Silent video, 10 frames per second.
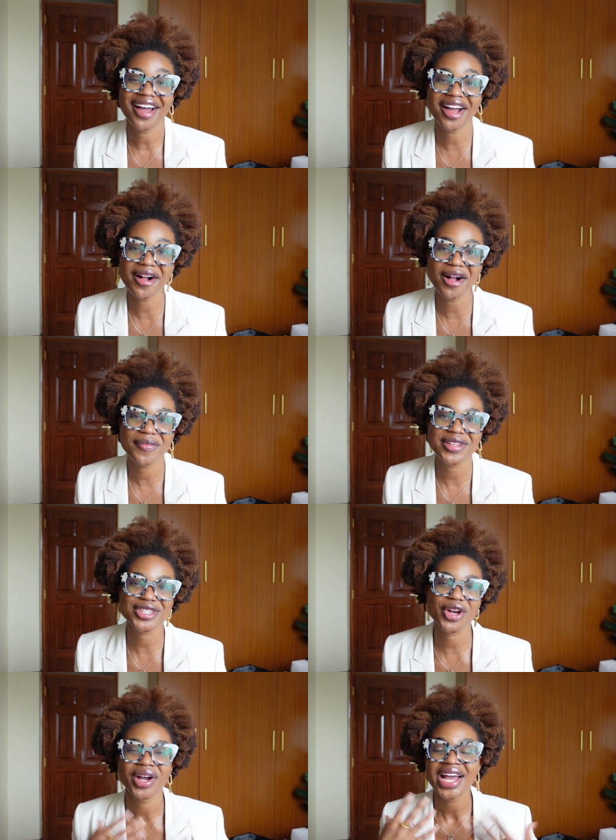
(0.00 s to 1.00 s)
Um, and
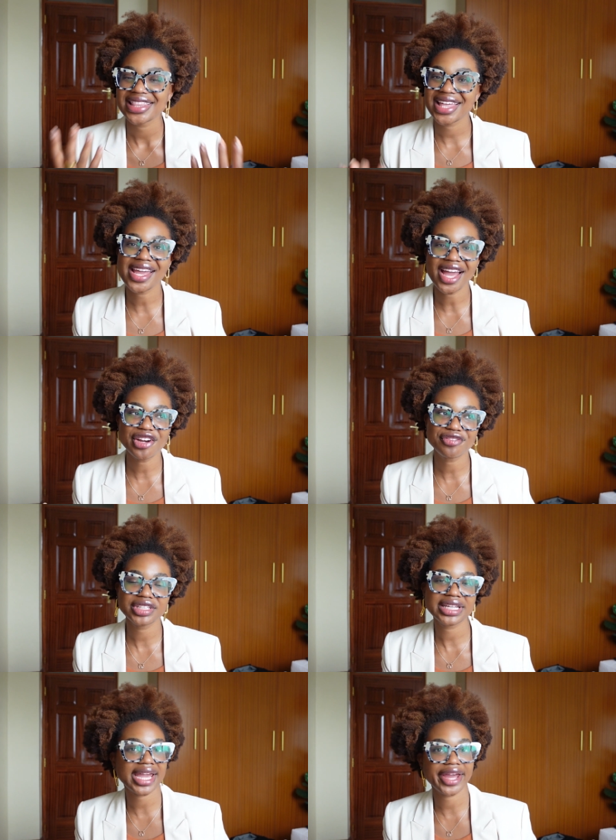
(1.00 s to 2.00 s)
so they kind of
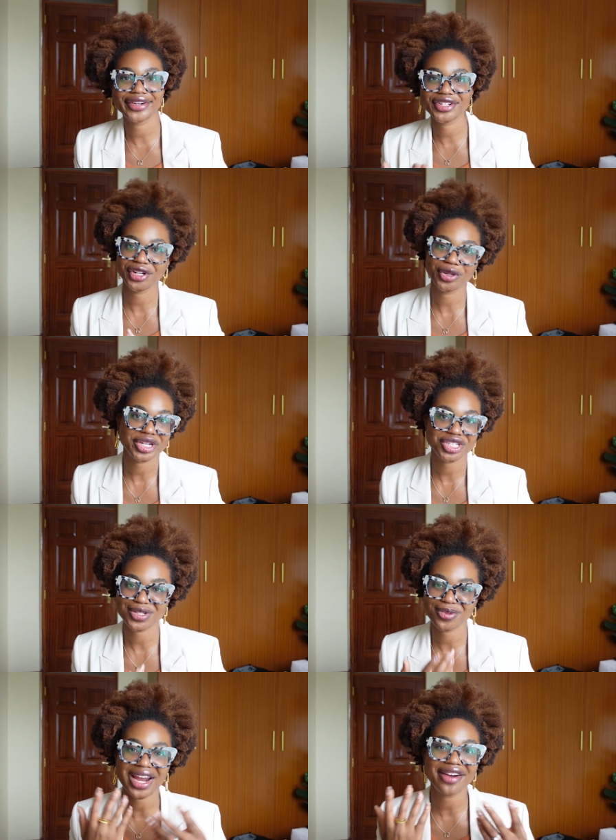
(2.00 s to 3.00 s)
really cater to your wishes.
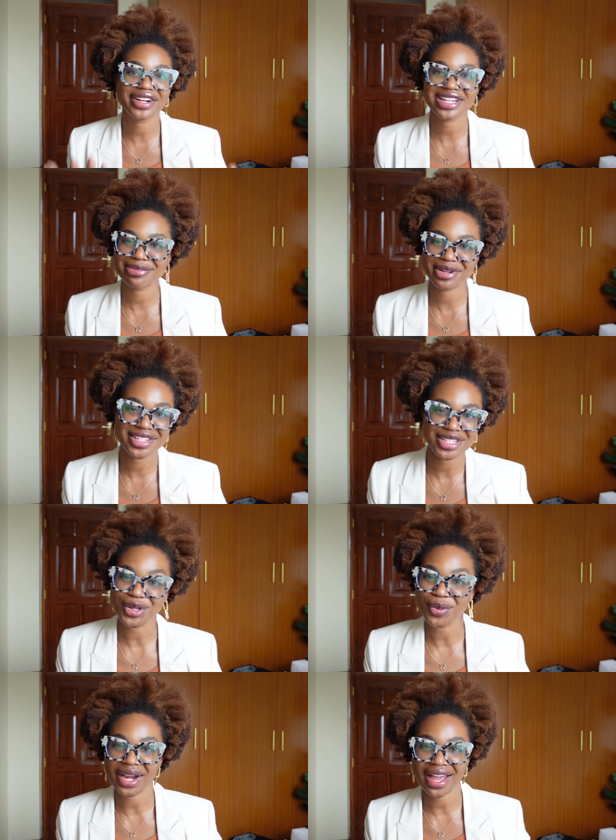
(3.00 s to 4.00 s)
Whatever experience that
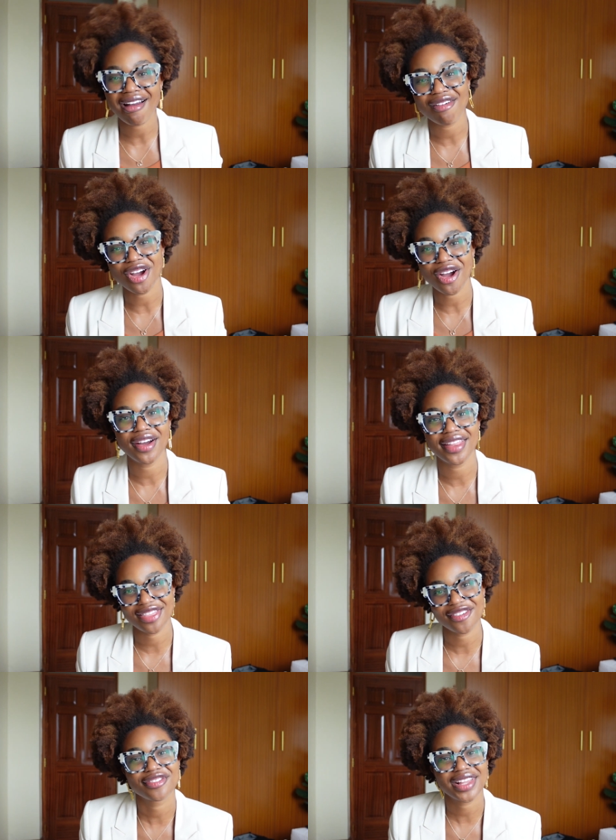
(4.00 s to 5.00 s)
you want to have on
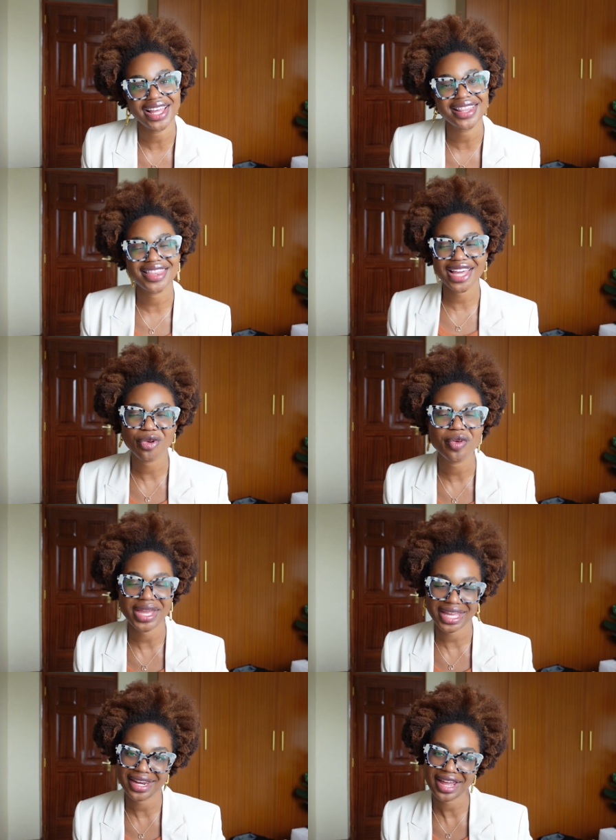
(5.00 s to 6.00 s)
the flight, they will
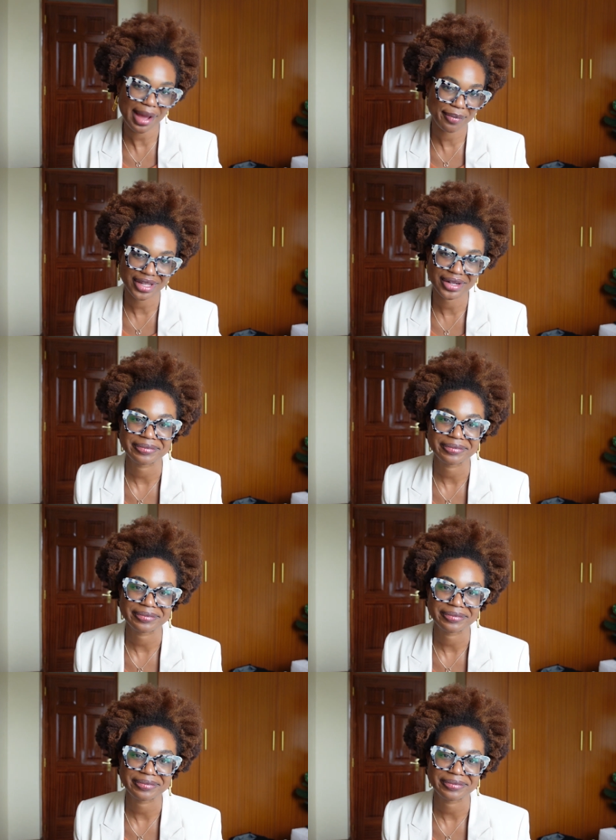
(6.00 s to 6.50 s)
make it happen.